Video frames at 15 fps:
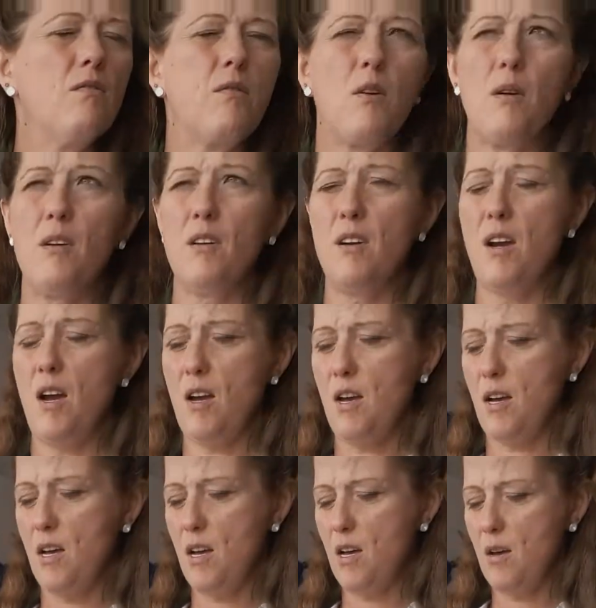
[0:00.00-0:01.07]
for
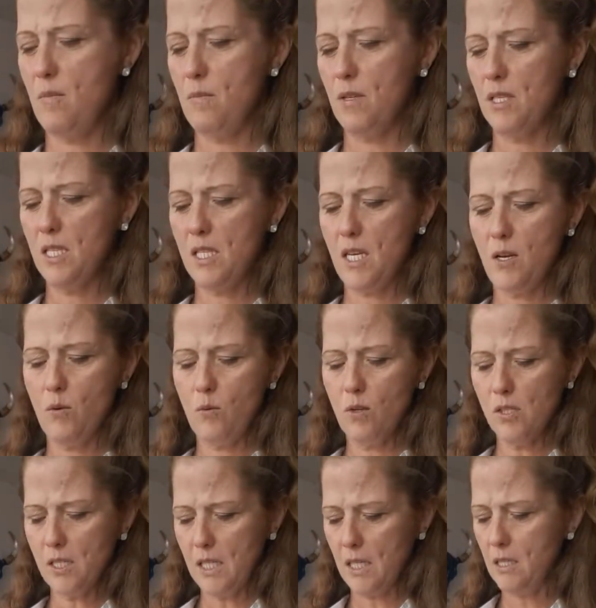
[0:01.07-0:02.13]
Melissa
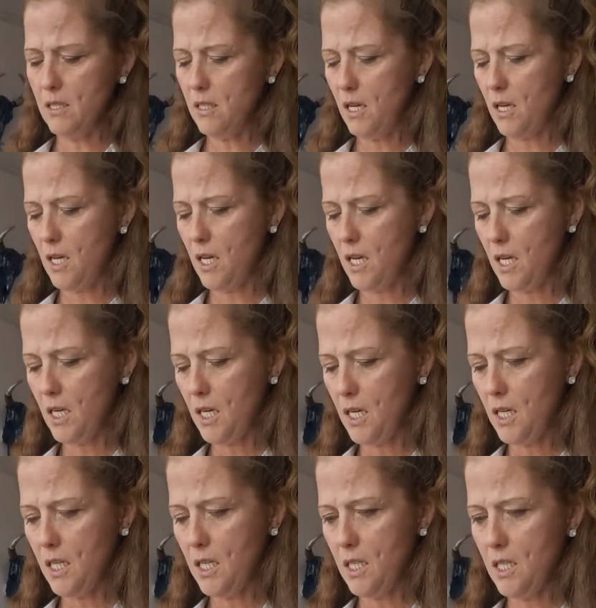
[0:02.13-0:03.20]
Wilson,
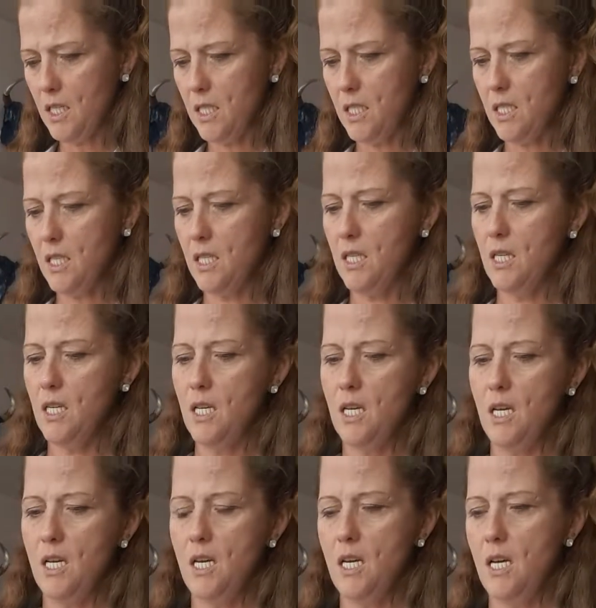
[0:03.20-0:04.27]
and
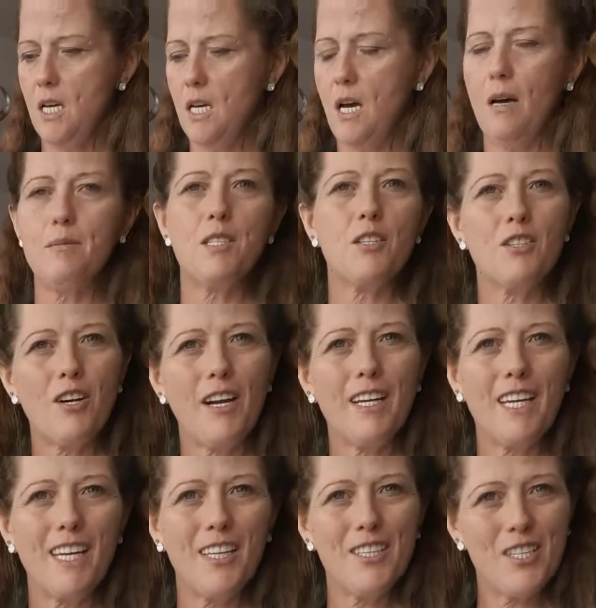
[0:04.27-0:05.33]
I'm still trying
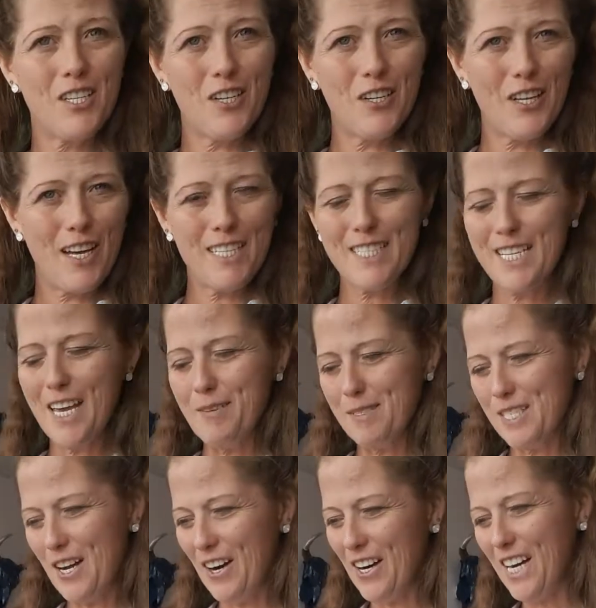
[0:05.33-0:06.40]
to get used to your last name,
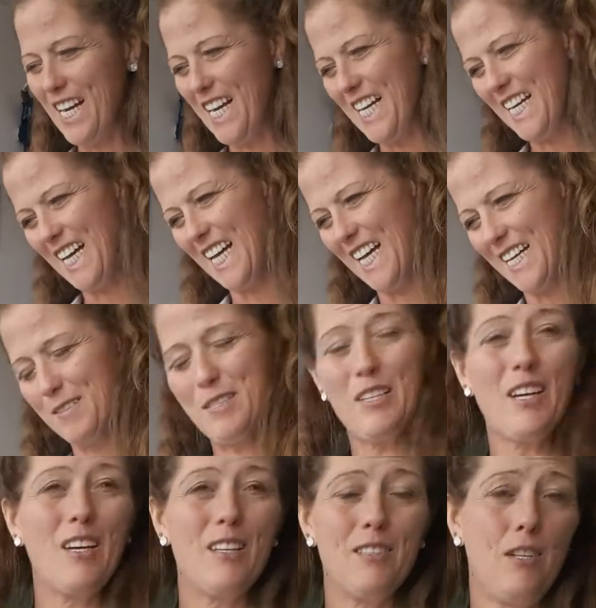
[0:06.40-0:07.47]
sorry.
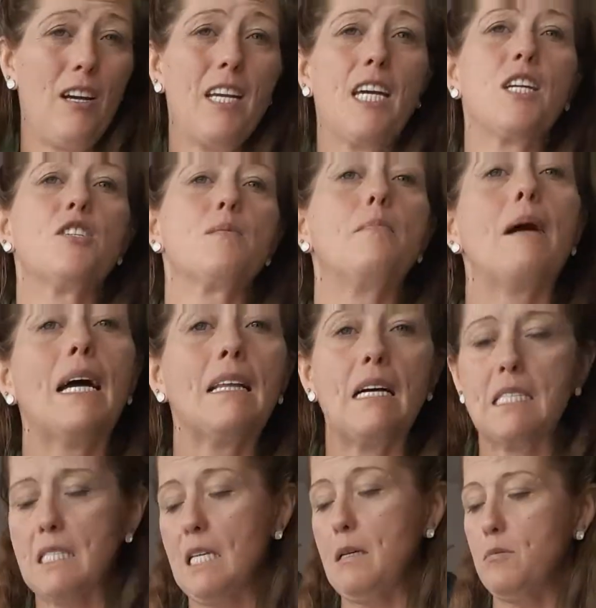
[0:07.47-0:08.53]
Trying to get used to my
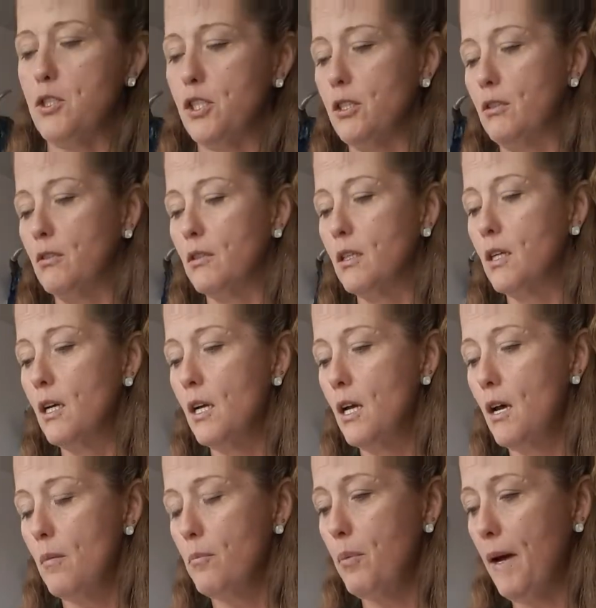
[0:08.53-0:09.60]
last name, shoot.
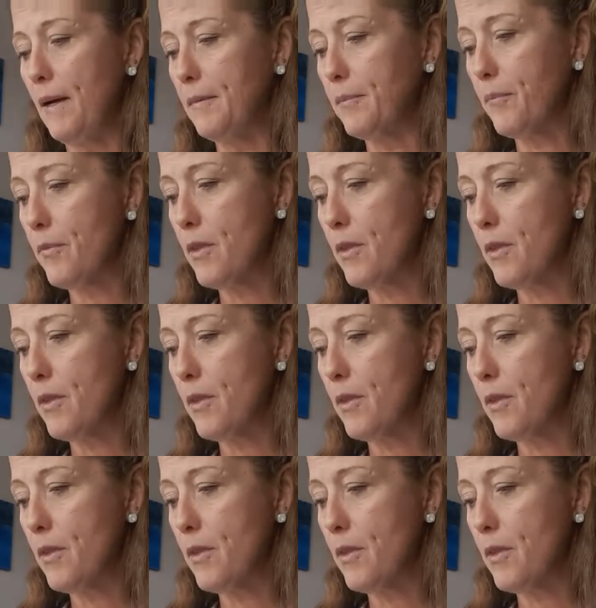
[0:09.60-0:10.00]
But